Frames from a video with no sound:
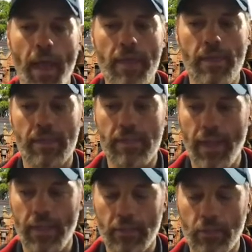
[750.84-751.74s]
that
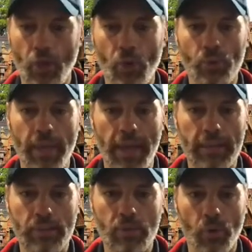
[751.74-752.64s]
they told that
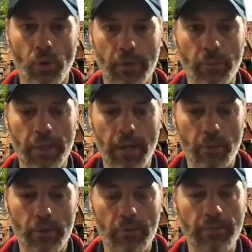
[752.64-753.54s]
story when they
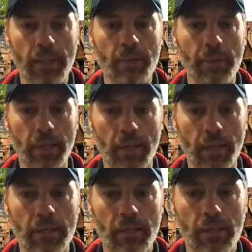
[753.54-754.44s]
were developing
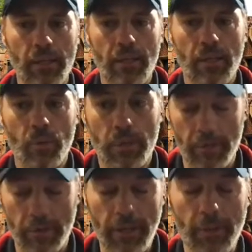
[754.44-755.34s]
it, when they were
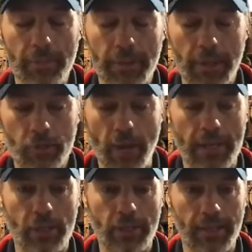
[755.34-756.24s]
developing the
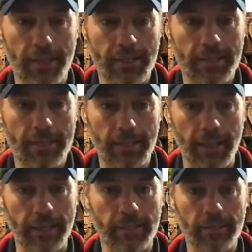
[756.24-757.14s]
attraction in
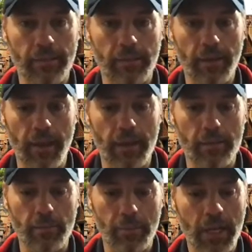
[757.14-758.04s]
Disneyland,
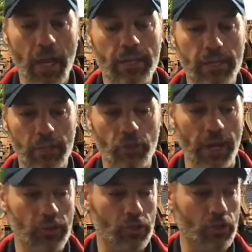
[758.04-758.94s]
and because the
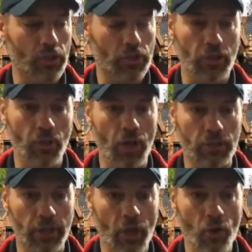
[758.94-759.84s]
attraction took so long
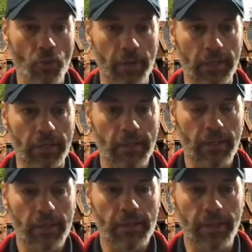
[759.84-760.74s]
to open,
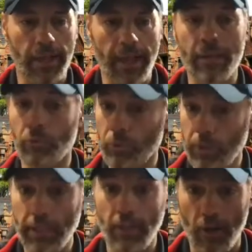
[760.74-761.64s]
they had a
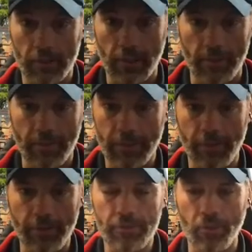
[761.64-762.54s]
really long time to tell
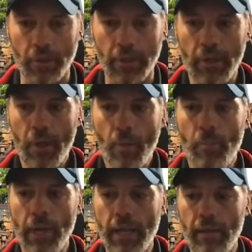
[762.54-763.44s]
the story.
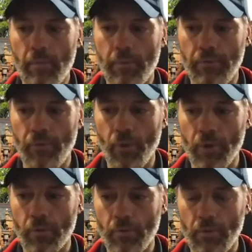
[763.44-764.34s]
But
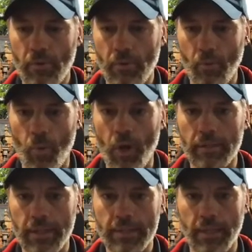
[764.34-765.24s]
before Walt
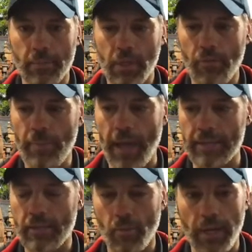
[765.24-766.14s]
Disney himself
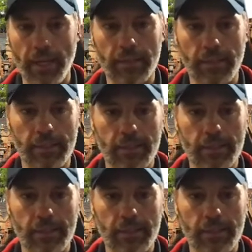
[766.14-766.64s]
passed away, like